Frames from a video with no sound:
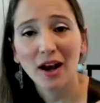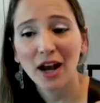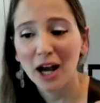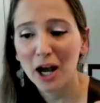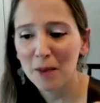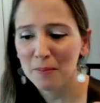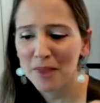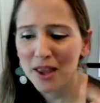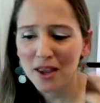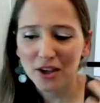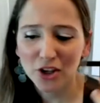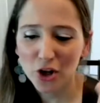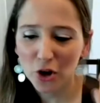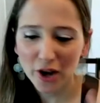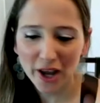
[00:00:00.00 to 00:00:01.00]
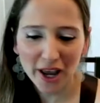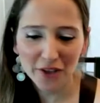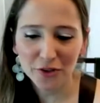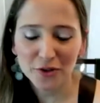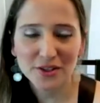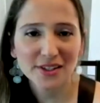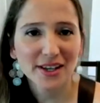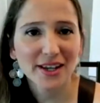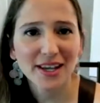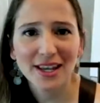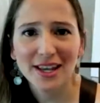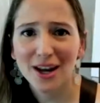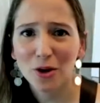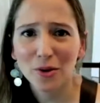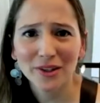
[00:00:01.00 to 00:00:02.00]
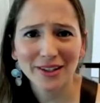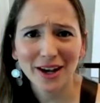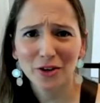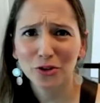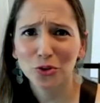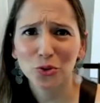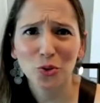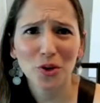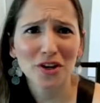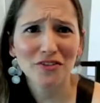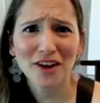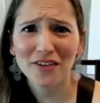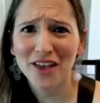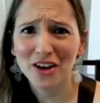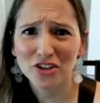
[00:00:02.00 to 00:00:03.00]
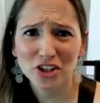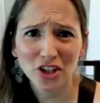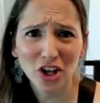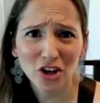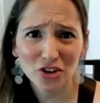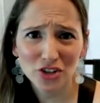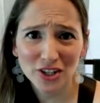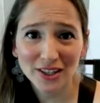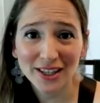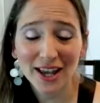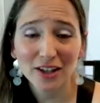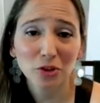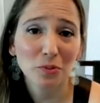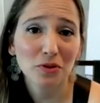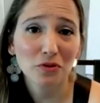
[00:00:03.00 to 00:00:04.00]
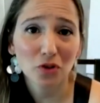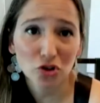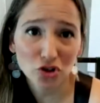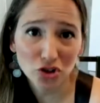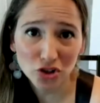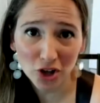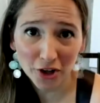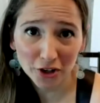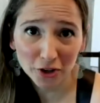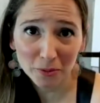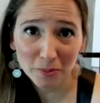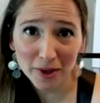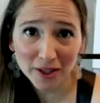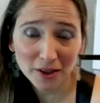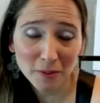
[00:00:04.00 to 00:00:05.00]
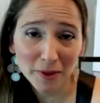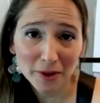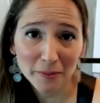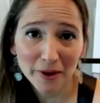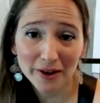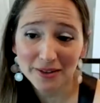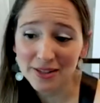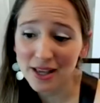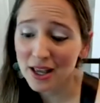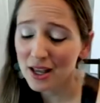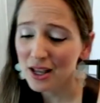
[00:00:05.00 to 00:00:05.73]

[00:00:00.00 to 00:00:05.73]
Catherine Zenkina went down to $25,000 in debt before she started to make the big bucks.